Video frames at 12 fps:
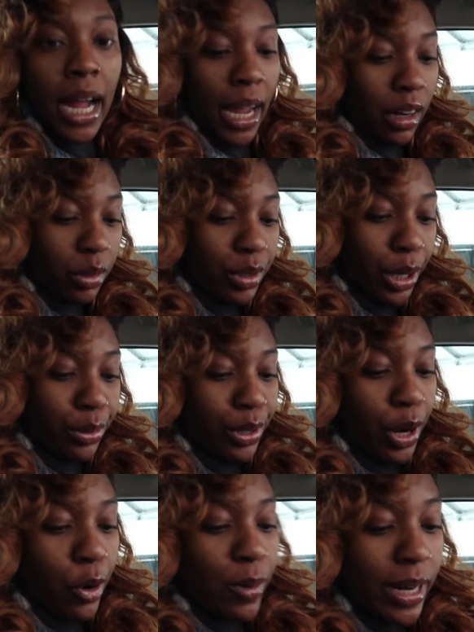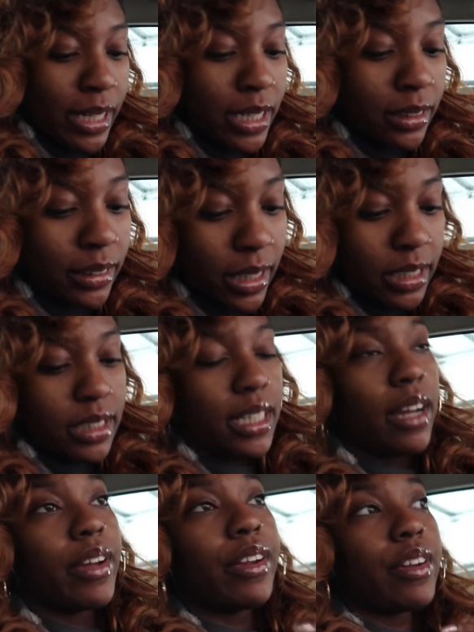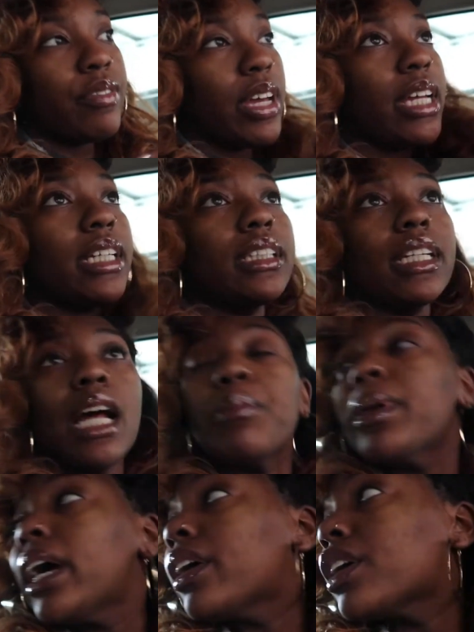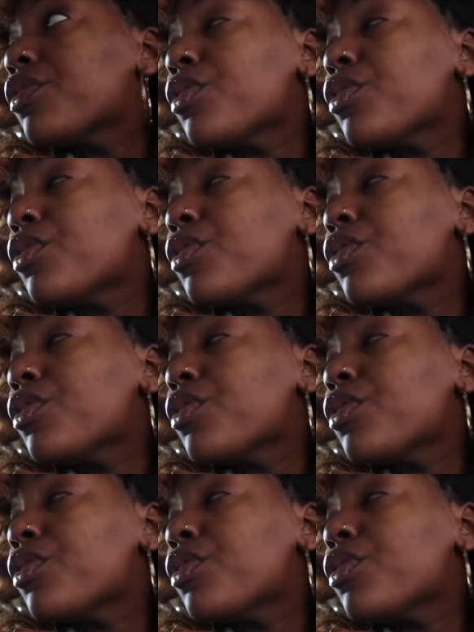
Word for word: I don't know no radio stations out here in Vegas and I've been out here